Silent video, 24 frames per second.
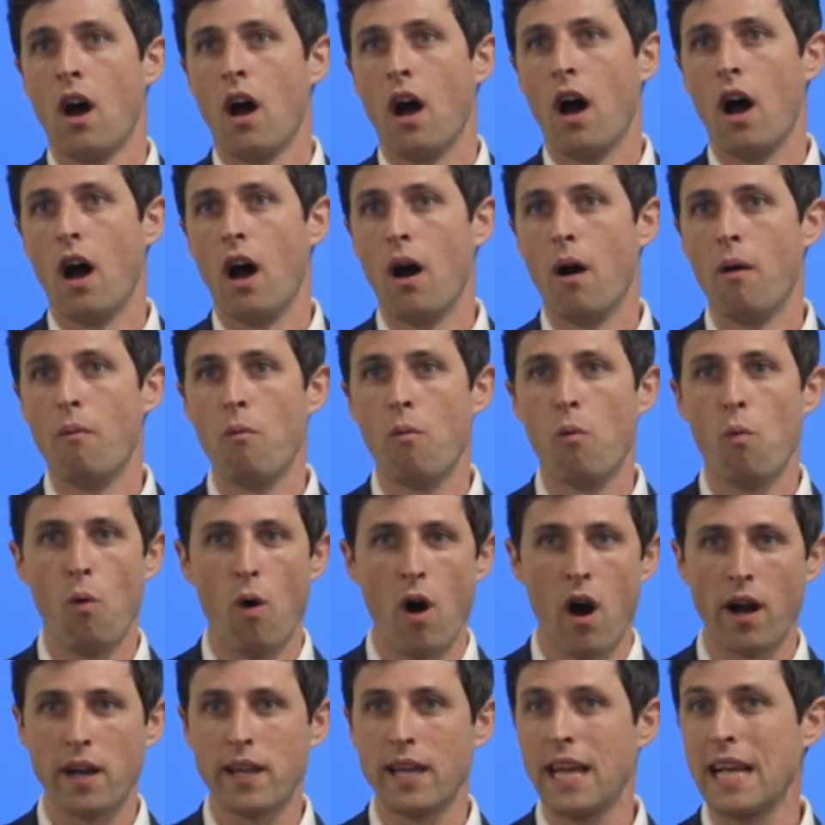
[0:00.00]

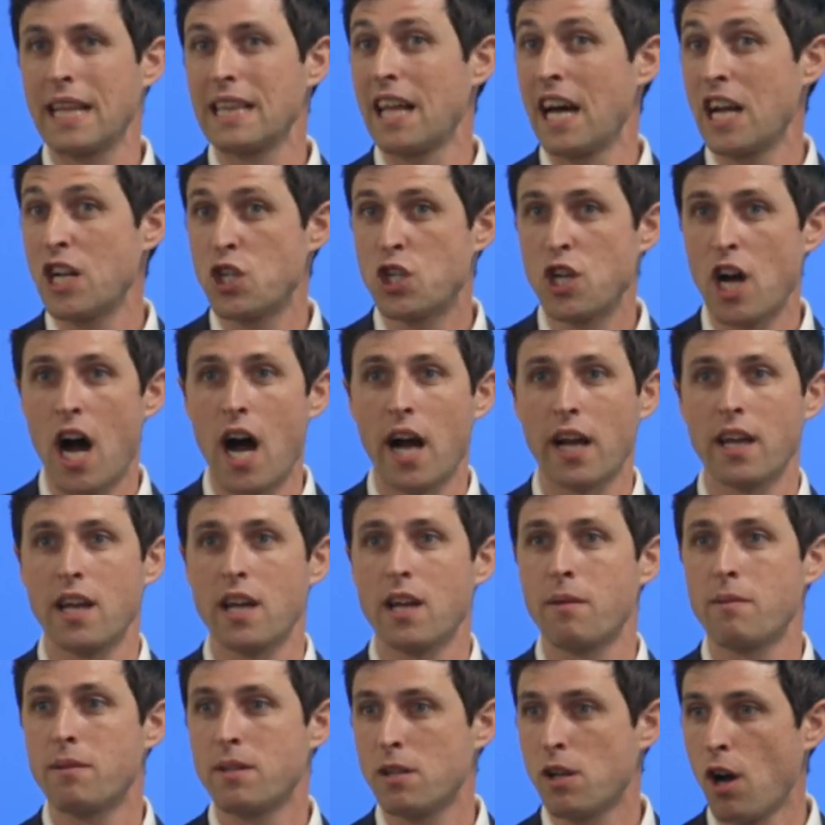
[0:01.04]
walking, light jogging,